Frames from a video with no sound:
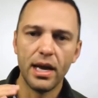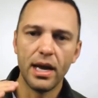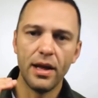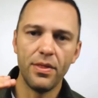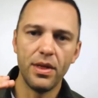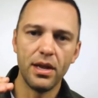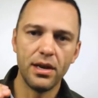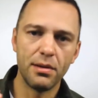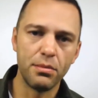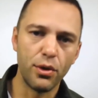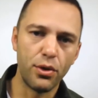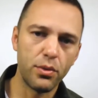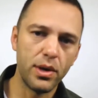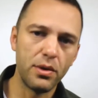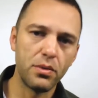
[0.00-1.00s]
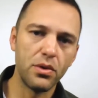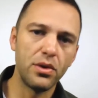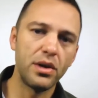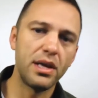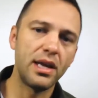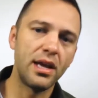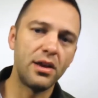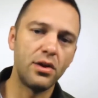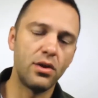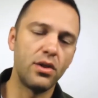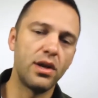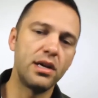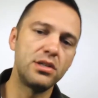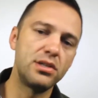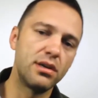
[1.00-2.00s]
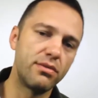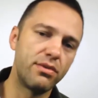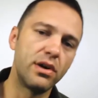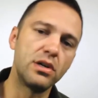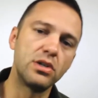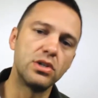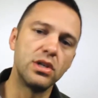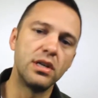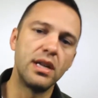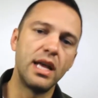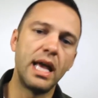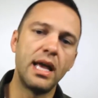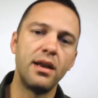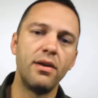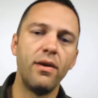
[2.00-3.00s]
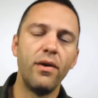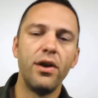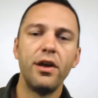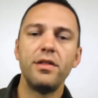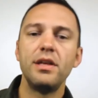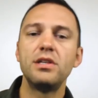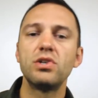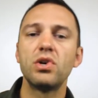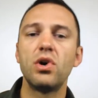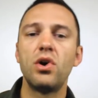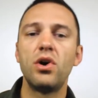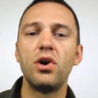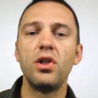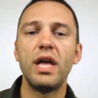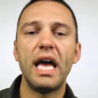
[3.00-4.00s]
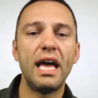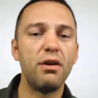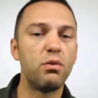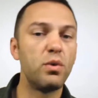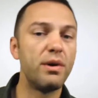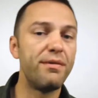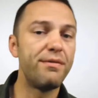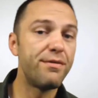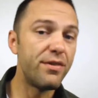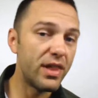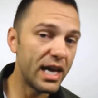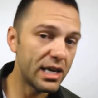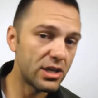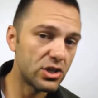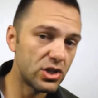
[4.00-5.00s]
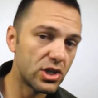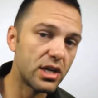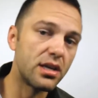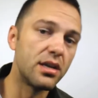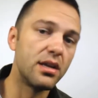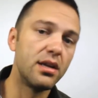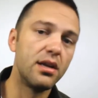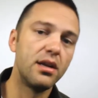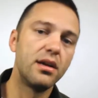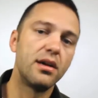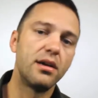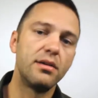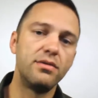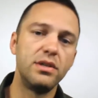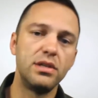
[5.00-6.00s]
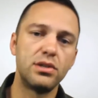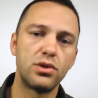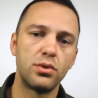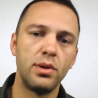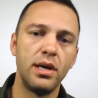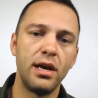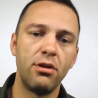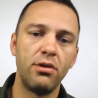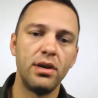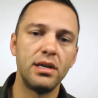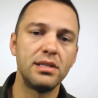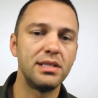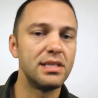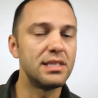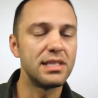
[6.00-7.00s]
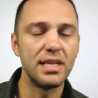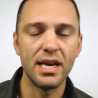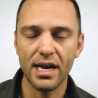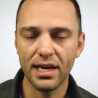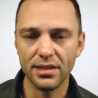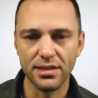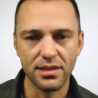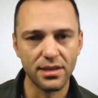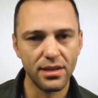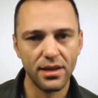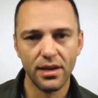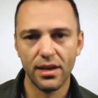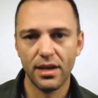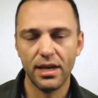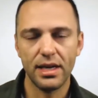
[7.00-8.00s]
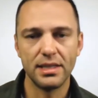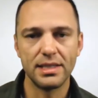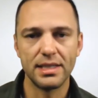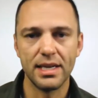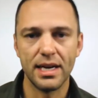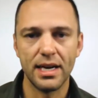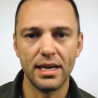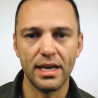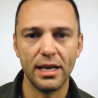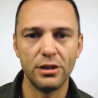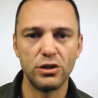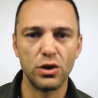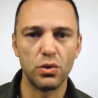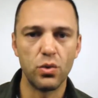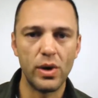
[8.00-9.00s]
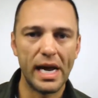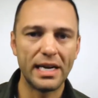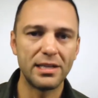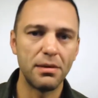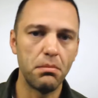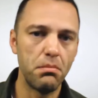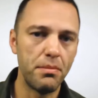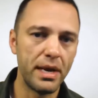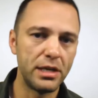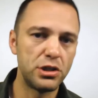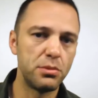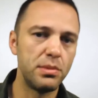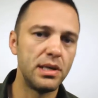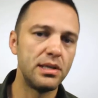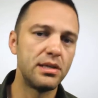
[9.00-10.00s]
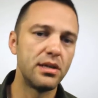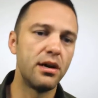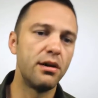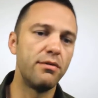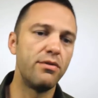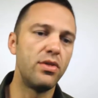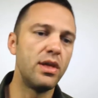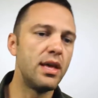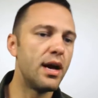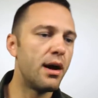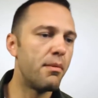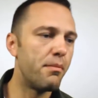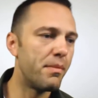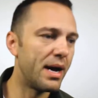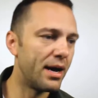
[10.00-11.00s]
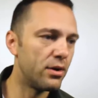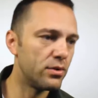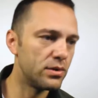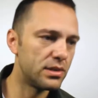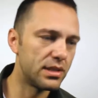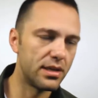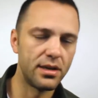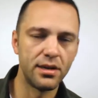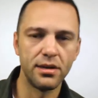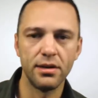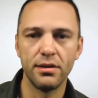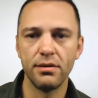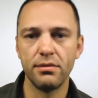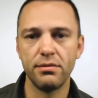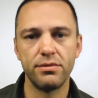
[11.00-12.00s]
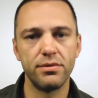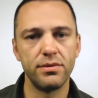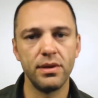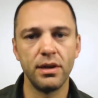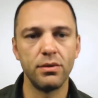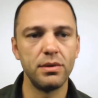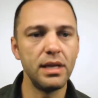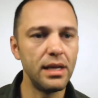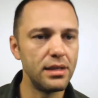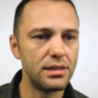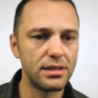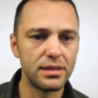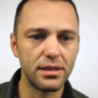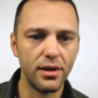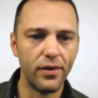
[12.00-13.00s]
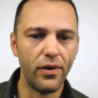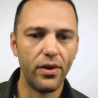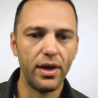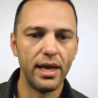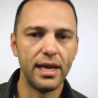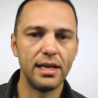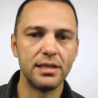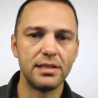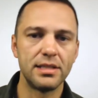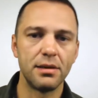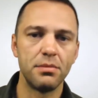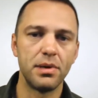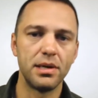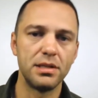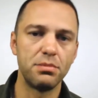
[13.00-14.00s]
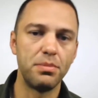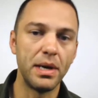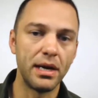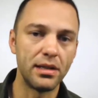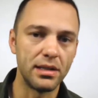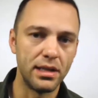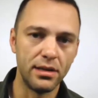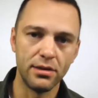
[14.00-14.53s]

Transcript: And then number three, we're looking at neurologic function. And these are all a reflection of these three areas. It's not a direct measurement of the amount of yeast in somebody's belly,